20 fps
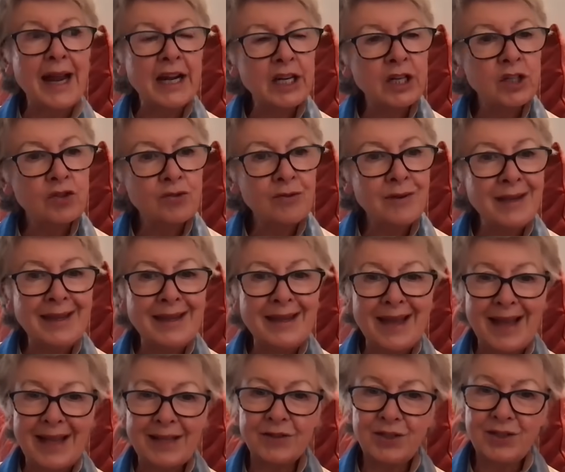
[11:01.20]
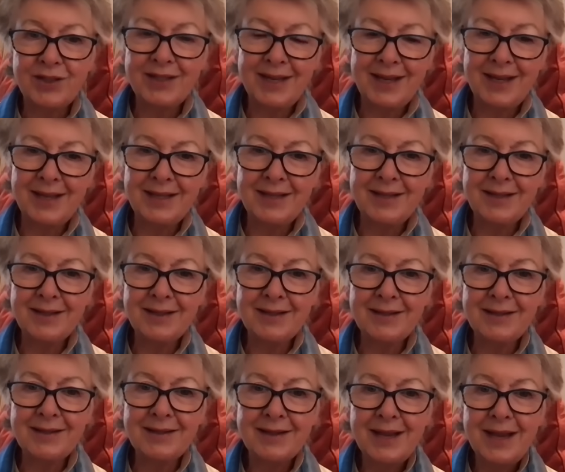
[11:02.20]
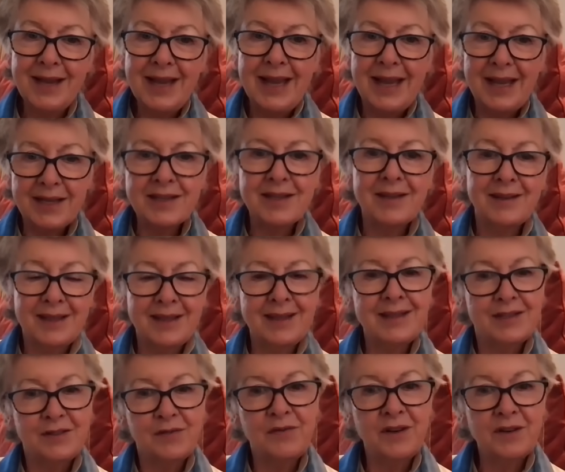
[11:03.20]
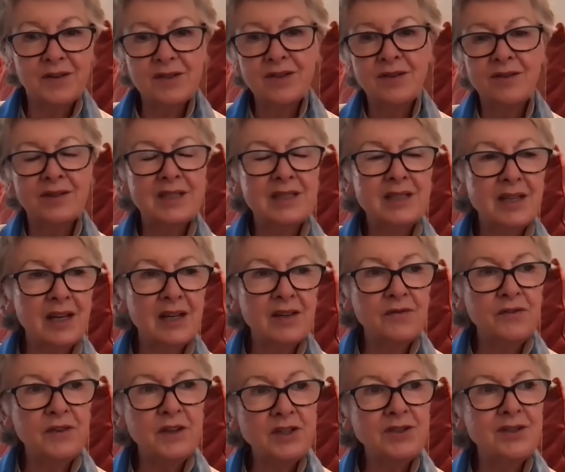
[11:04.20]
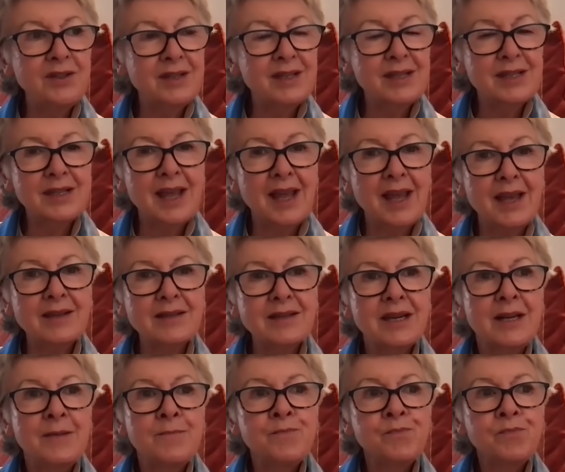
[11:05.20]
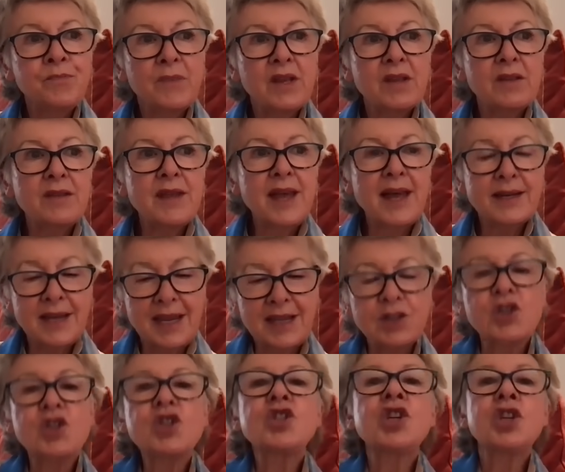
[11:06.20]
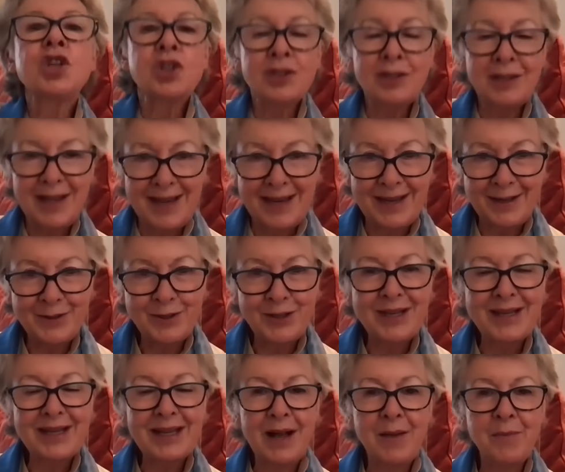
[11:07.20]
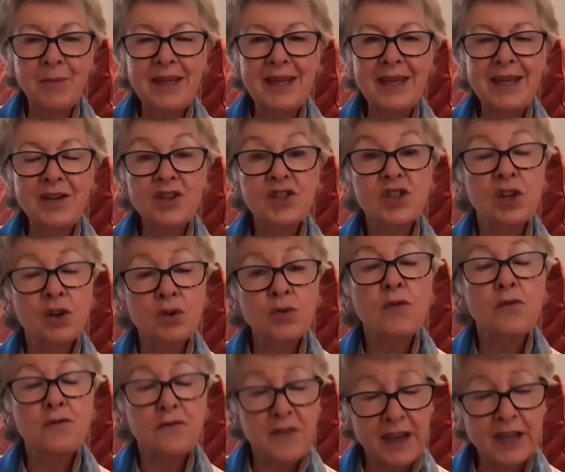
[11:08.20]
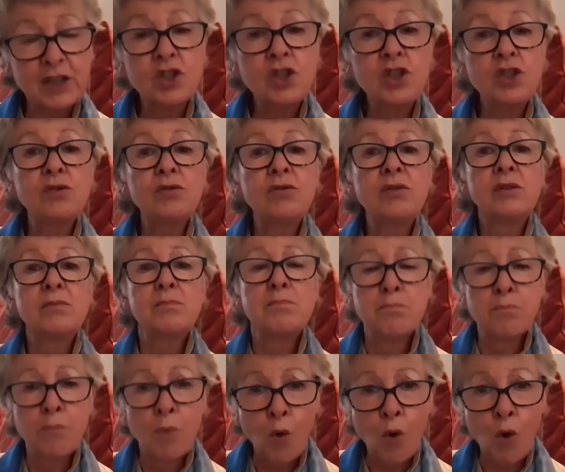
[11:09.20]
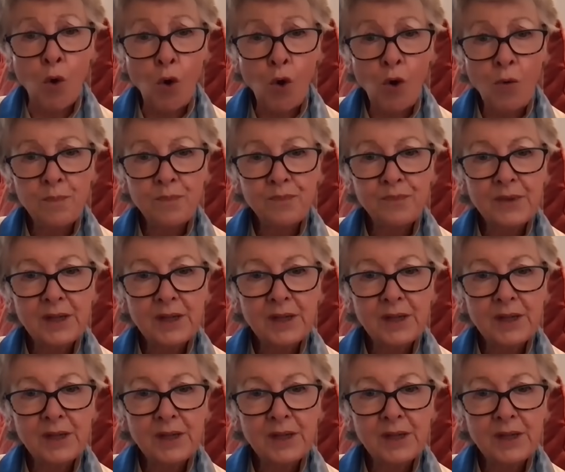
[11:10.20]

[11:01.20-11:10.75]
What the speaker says: angry, agitated, it's like interference on a television set. That external energy coming in is going to affect you more.